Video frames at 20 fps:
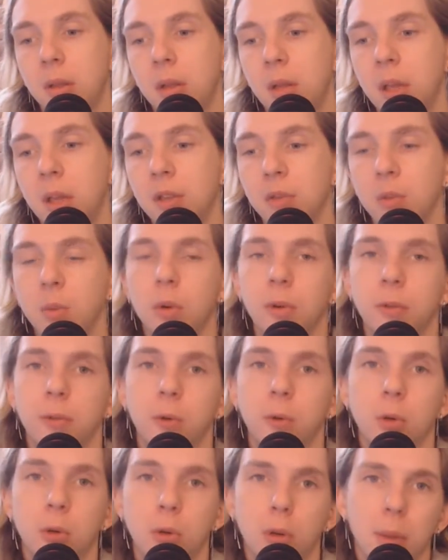Gears of War
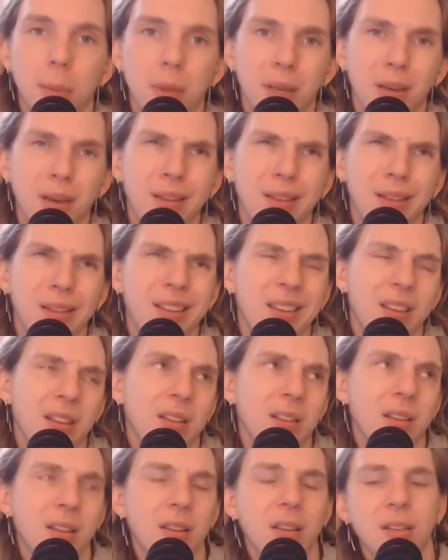4, I mean,
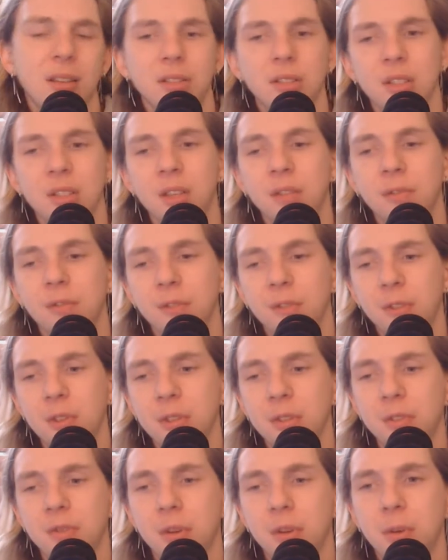it
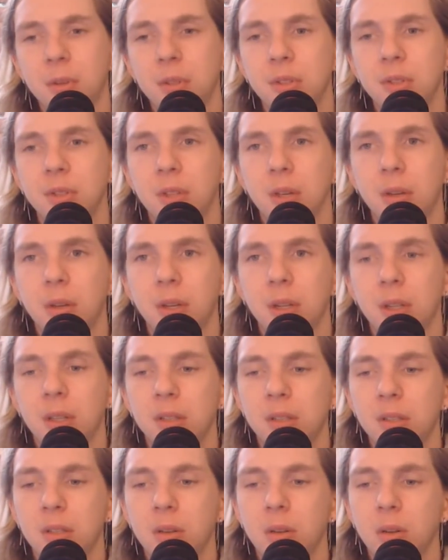feels very generic.
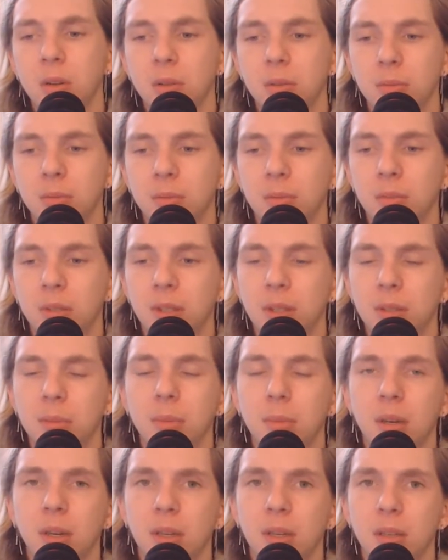It's not really
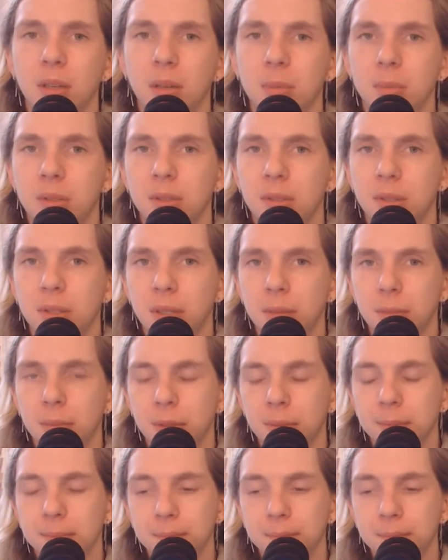my cup of tea, but